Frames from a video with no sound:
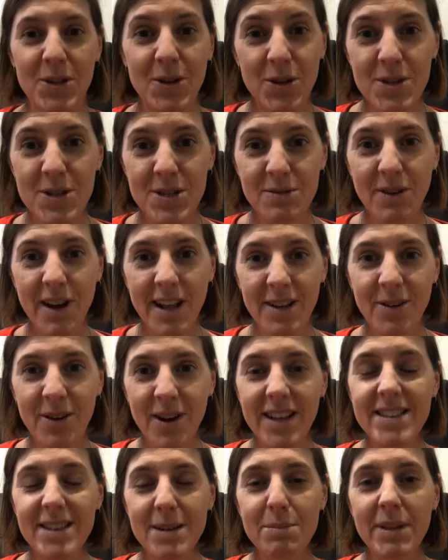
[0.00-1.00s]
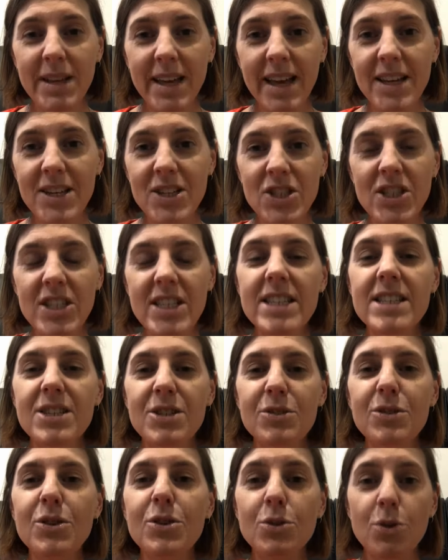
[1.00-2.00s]
cost to write a grant application
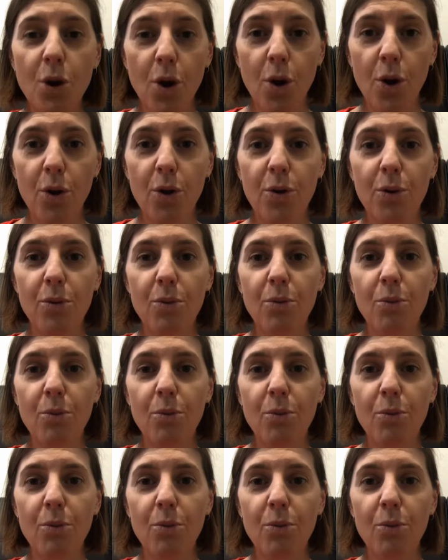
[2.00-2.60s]
until you know